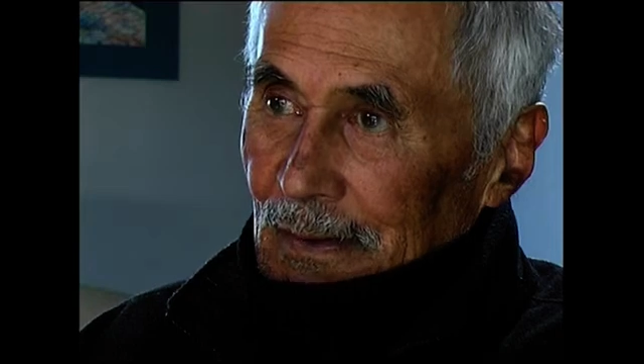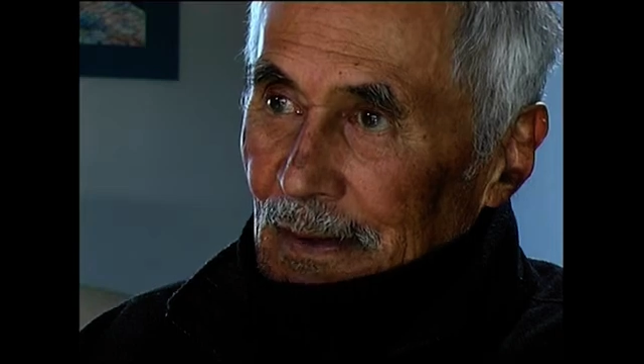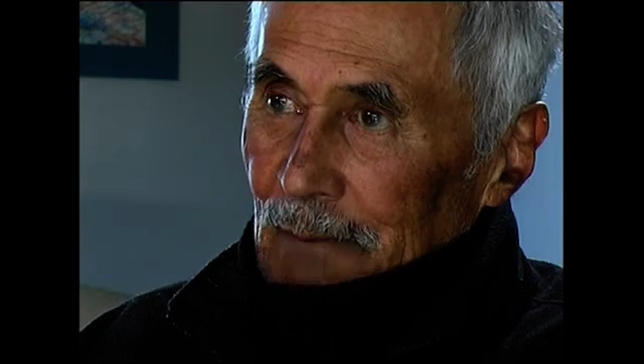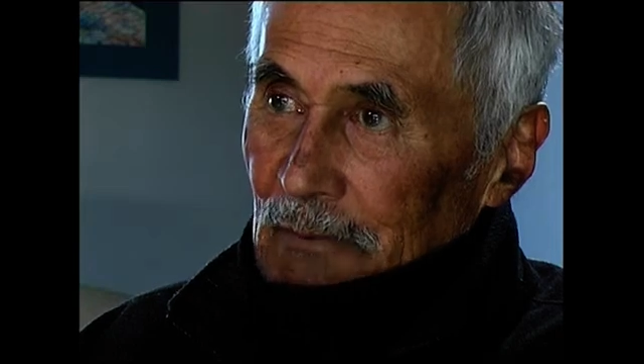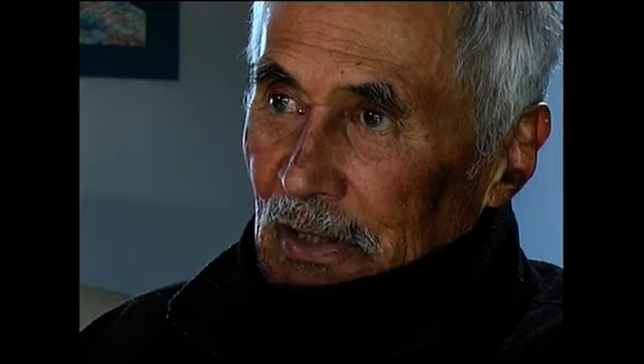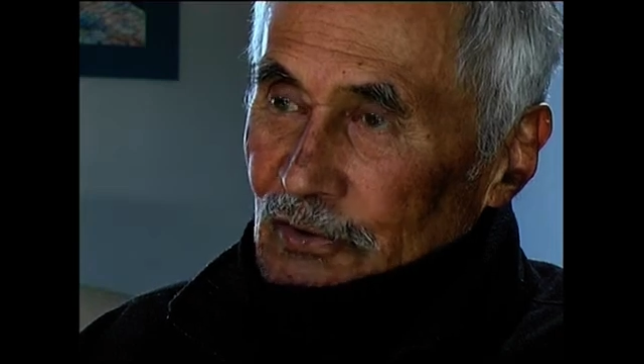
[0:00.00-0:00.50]

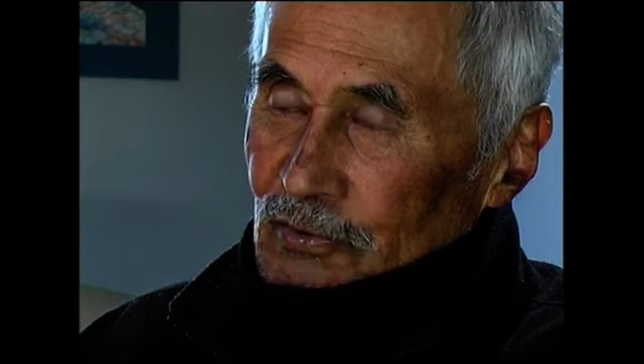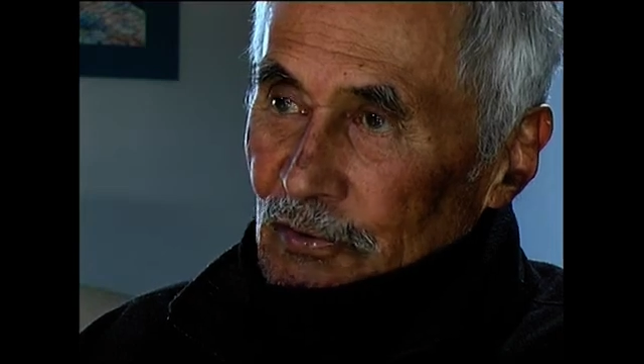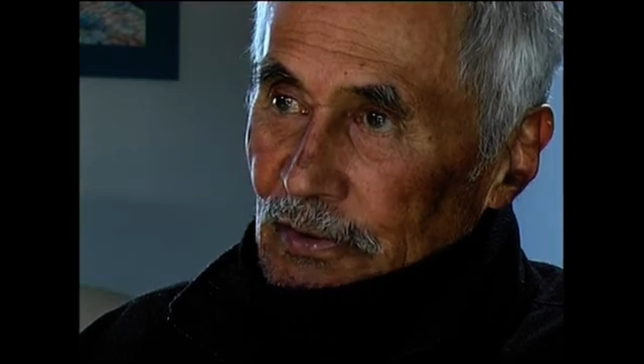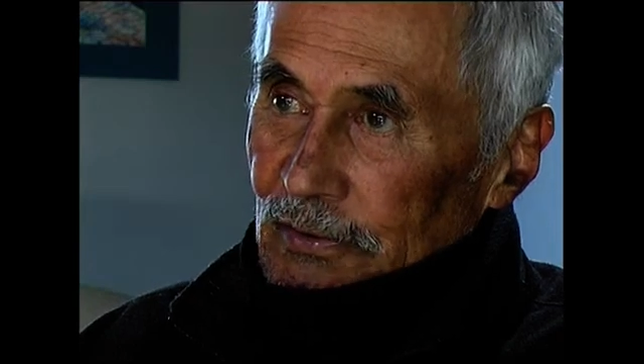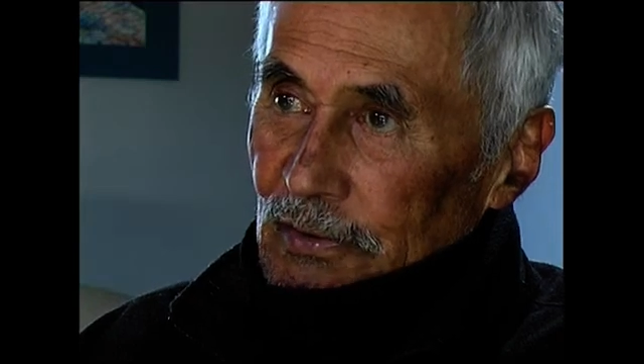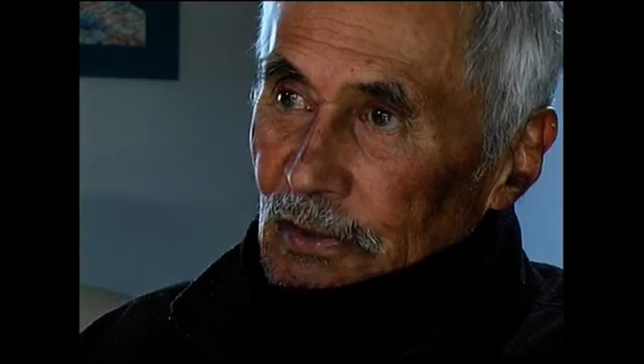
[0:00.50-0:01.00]
and make sure
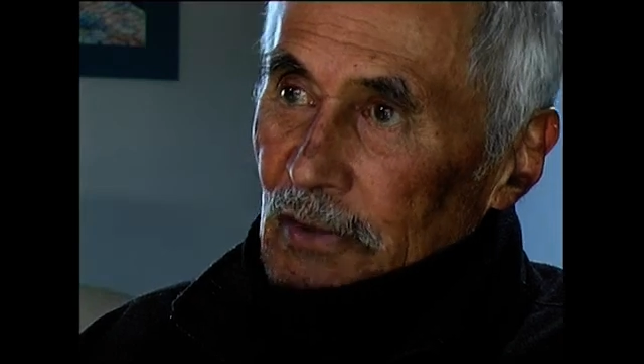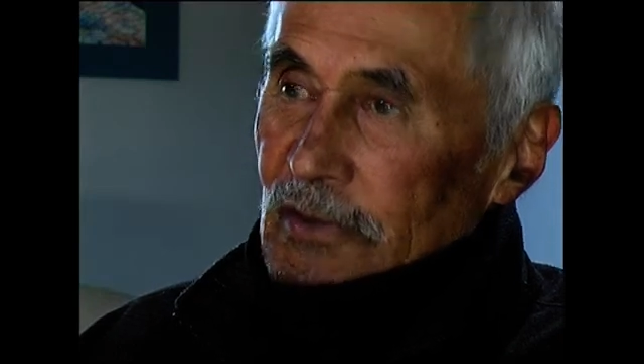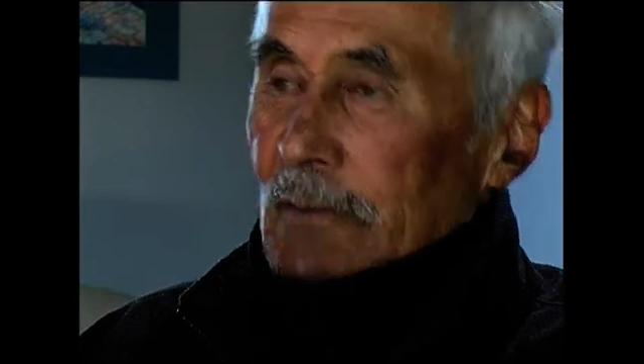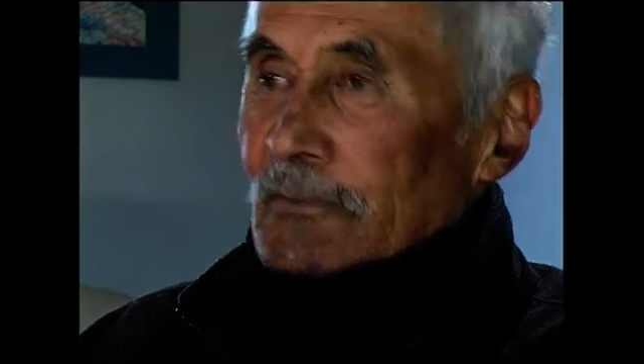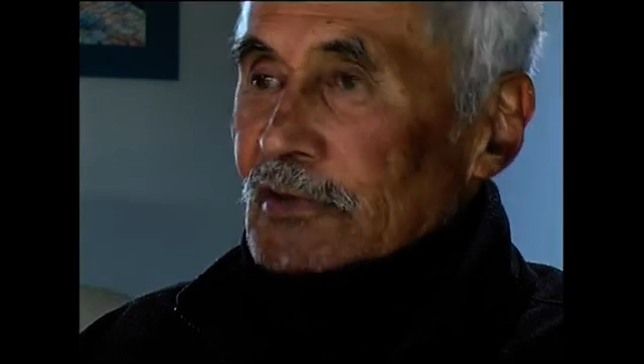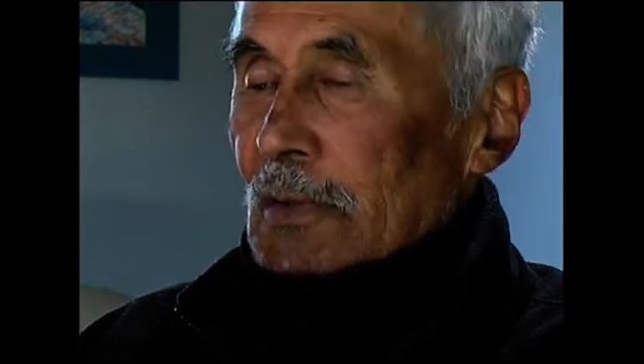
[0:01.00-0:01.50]
that they
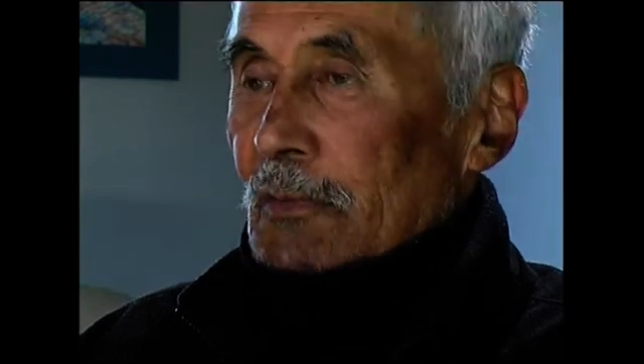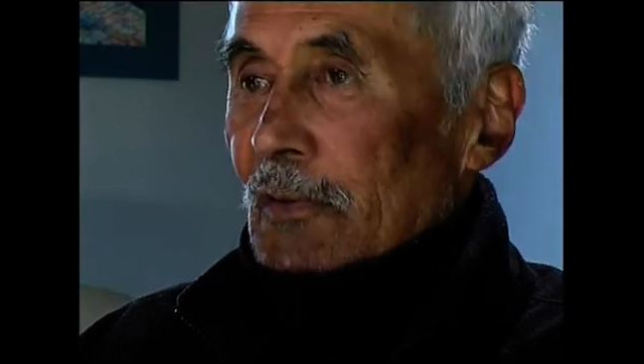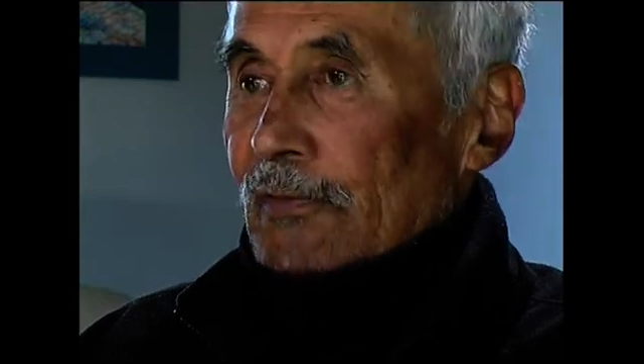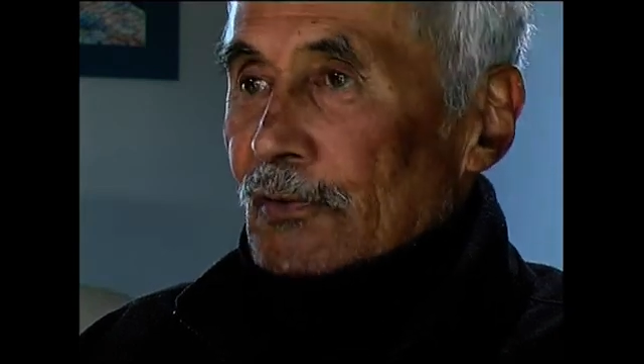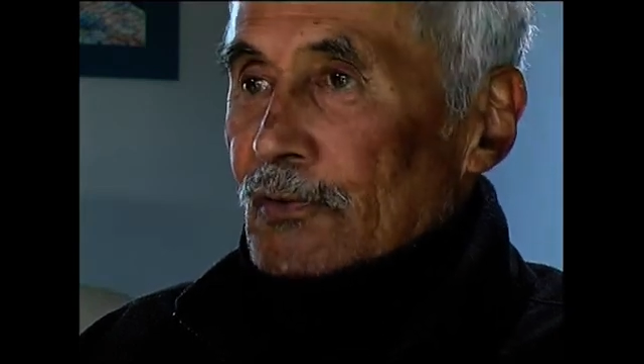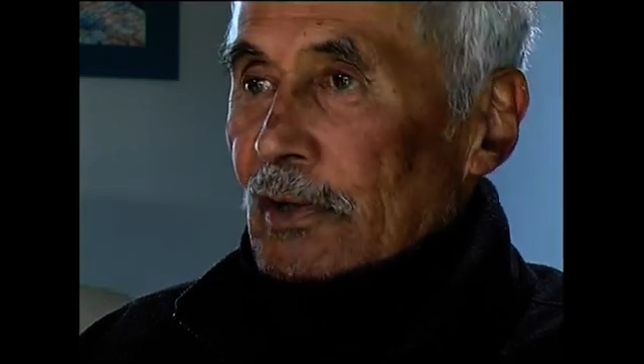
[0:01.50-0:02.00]
don't jump
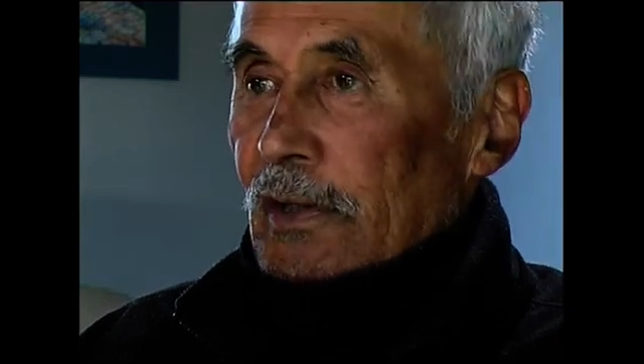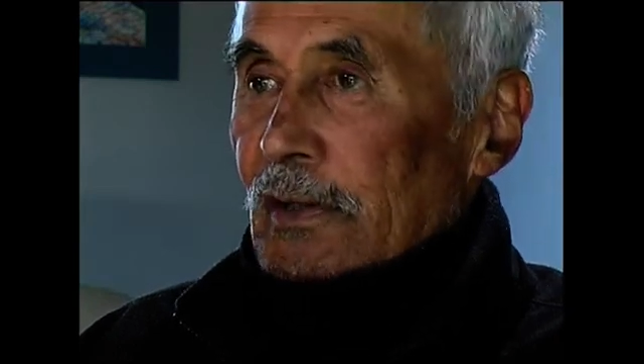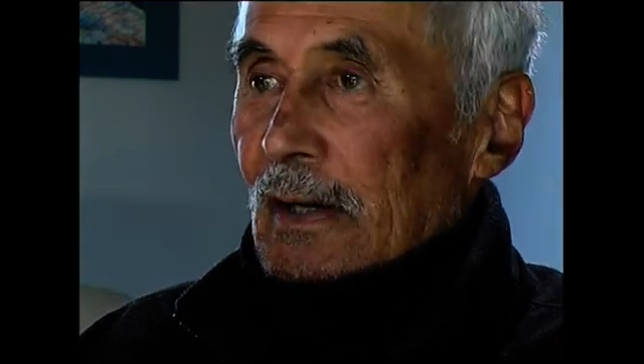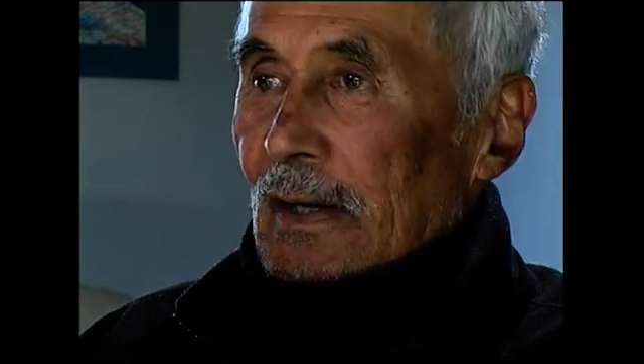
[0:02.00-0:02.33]
off the train.